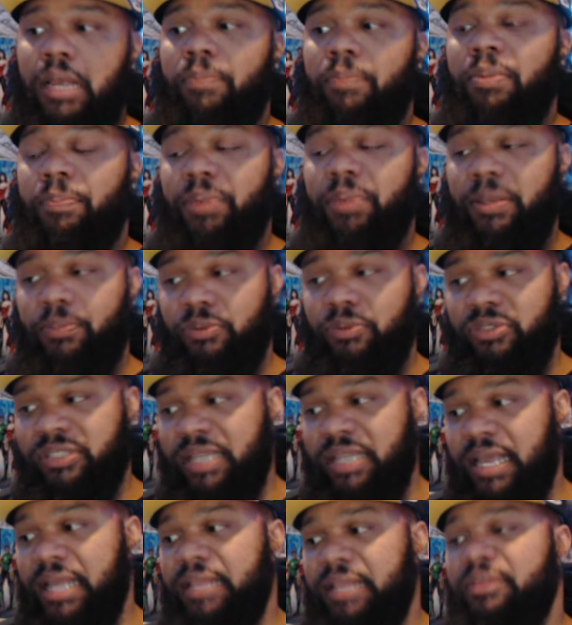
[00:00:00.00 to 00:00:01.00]
But people
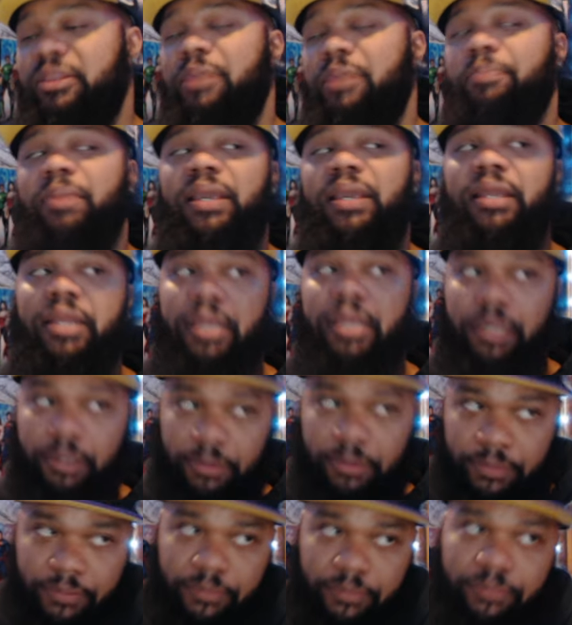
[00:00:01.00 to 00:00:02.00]
said the
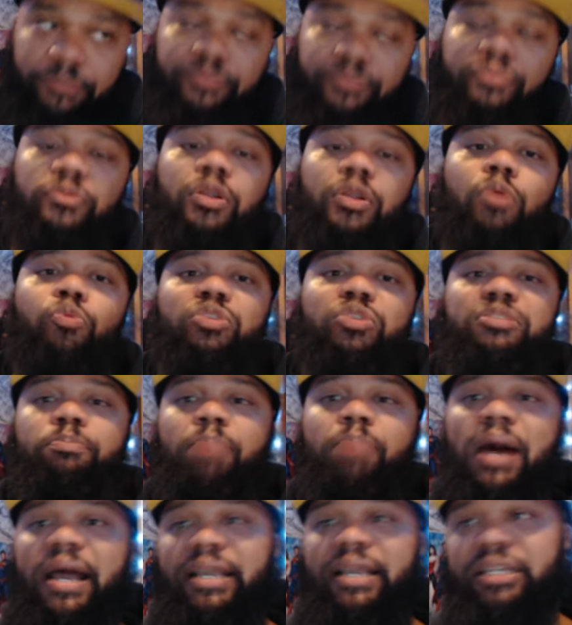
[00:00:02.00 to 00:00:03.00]
media was
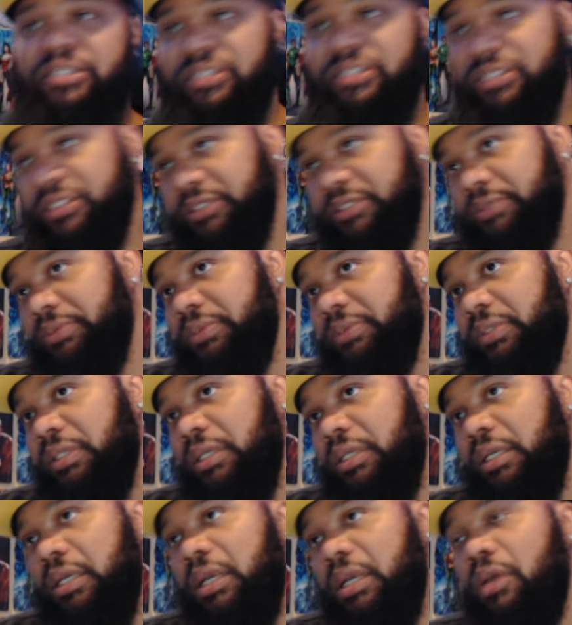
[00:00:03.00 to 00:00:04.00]
biased
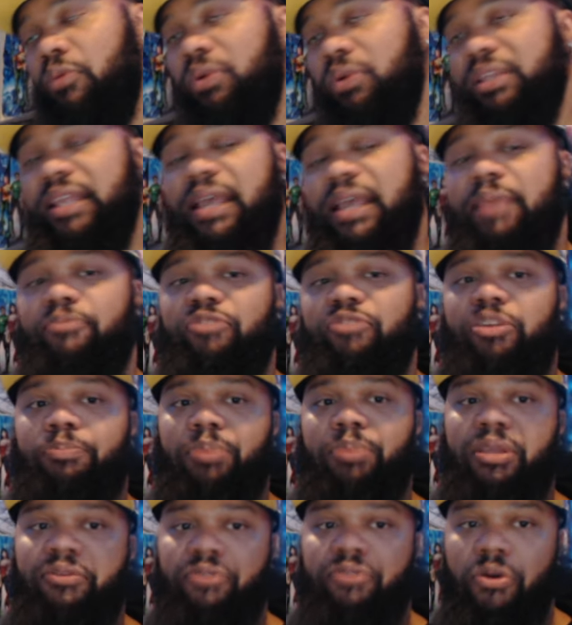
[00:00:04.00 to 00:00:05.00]
with the
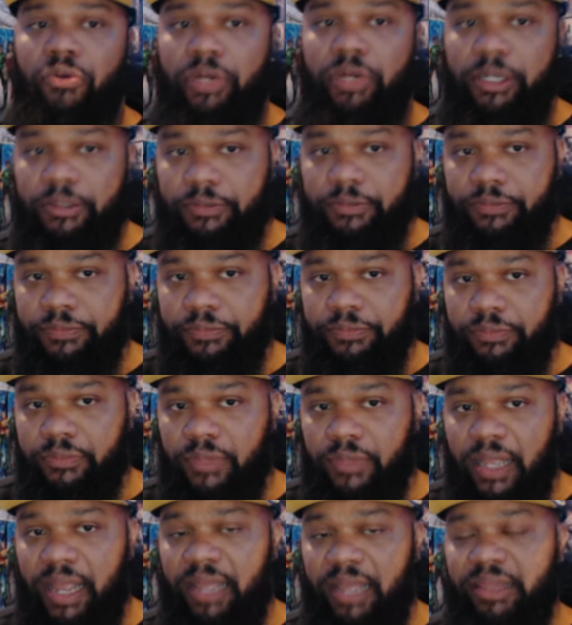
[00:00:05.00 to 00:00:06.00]
MVP voting,
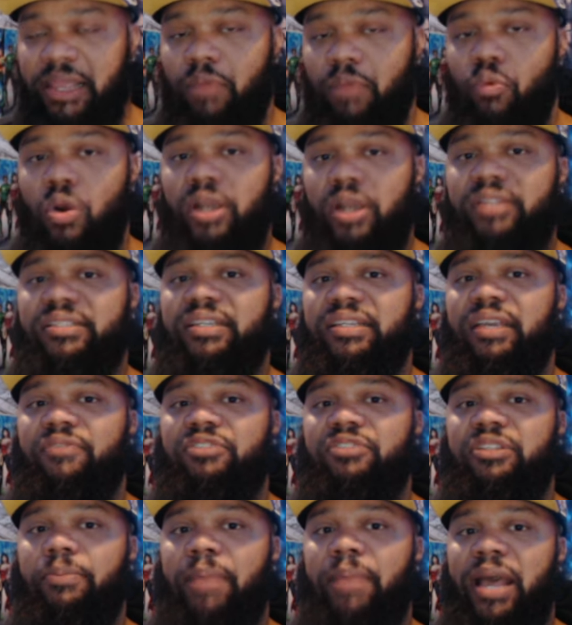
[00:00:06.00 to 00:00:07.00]
and they wanted to
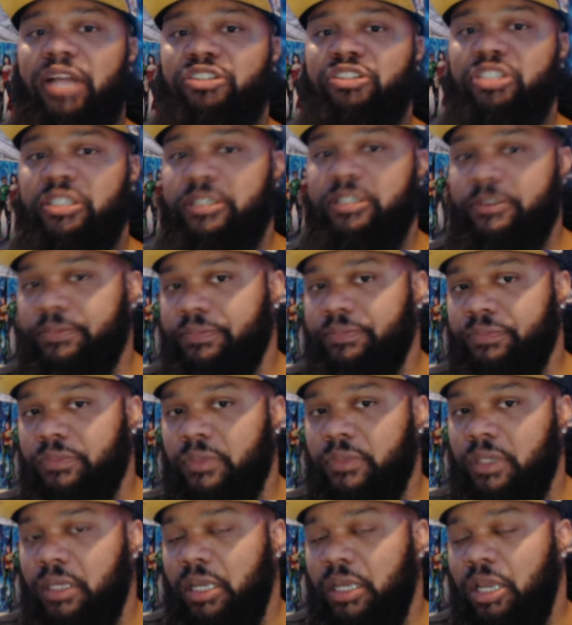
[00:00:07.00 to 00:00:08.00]
give it to Magic.
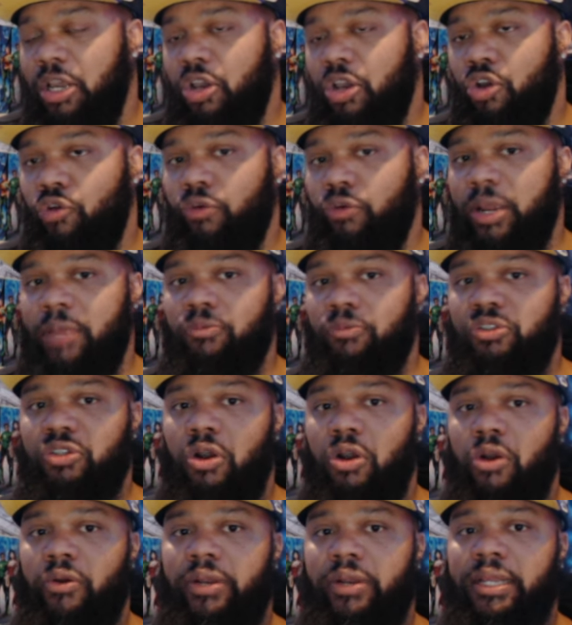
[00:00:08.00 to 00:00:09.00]
Kareem was
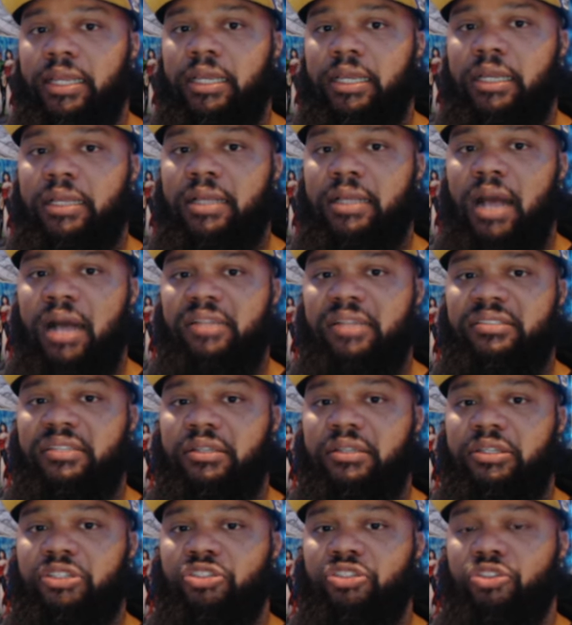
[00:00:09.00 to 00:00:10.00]
already
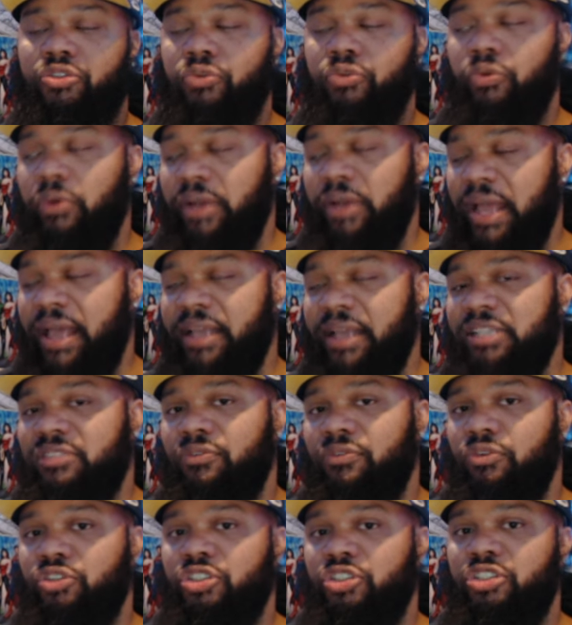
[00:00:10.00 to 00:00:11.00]
constantly
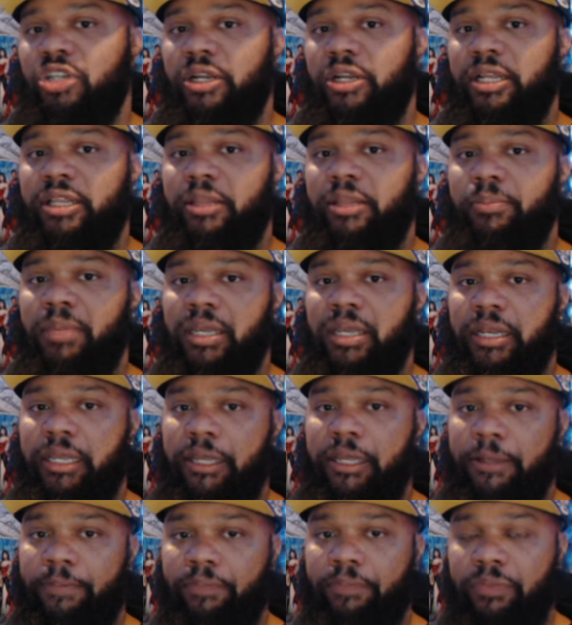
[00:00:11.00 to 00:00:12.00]
scrutinized for shunning the
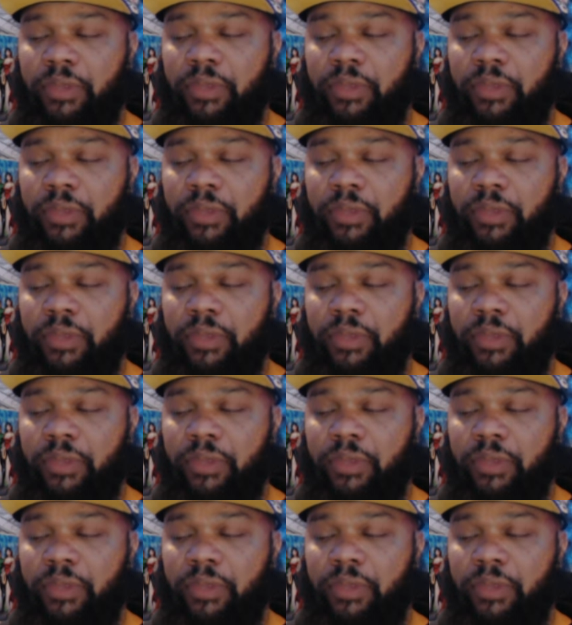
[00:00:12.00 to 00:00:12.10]
media